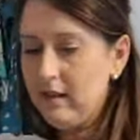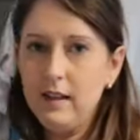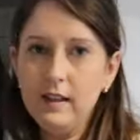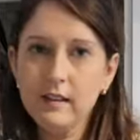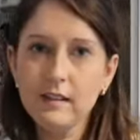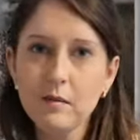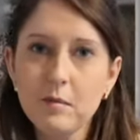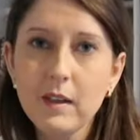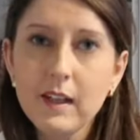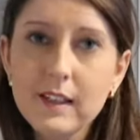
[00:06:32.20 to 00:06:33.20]
These are
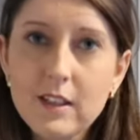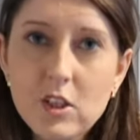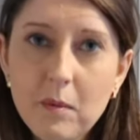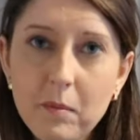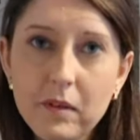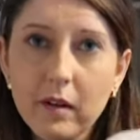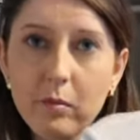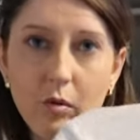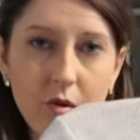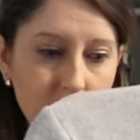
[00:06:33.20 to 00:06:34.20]
some knitted jumpers I
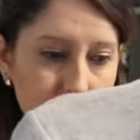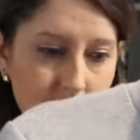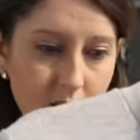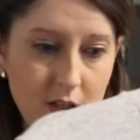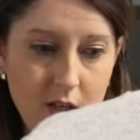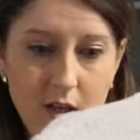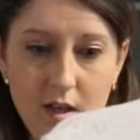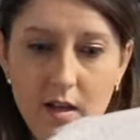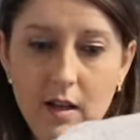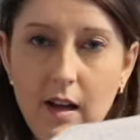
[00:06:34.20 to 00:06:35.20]
bought.
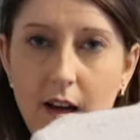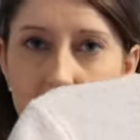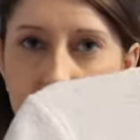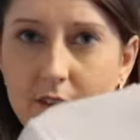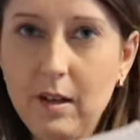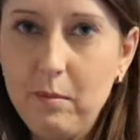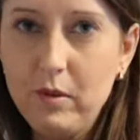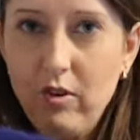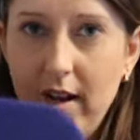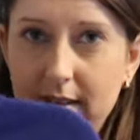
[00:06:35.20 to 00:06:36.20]
Jumper
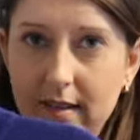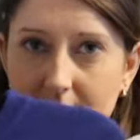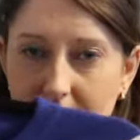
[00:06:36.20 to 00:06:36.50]
dresses,